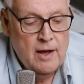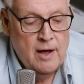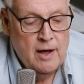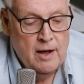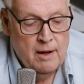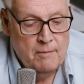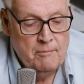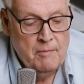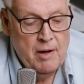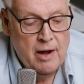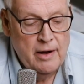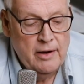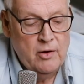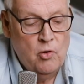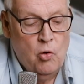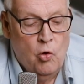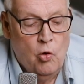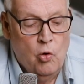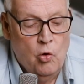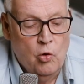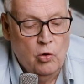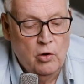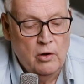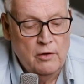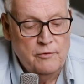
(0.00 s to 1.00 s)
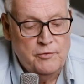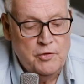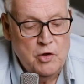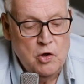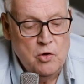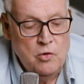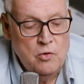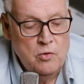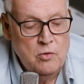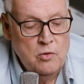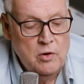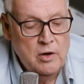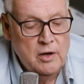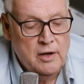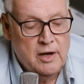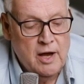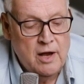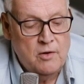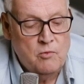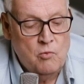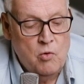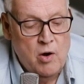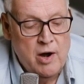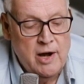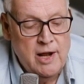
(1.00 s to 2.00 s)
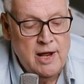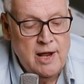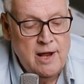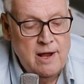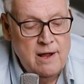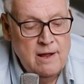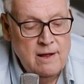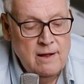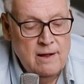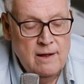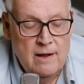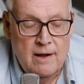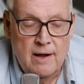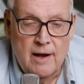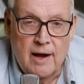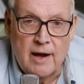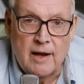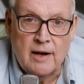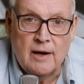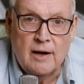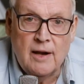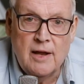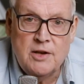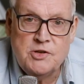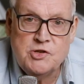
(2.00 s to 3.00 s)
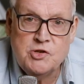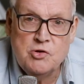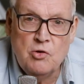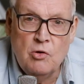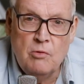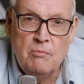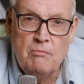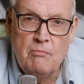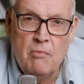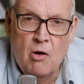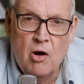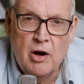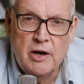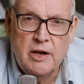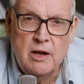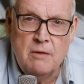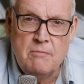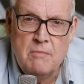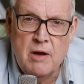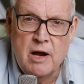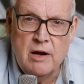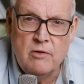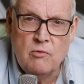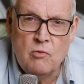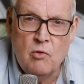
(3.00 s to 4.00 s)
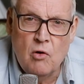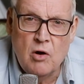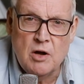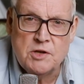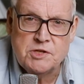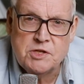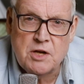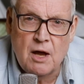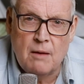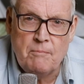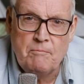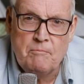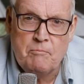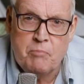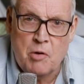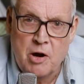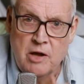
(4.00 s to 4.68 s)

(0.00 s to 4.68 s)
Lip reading: among all of you, get ready, and let your mighty men rise up.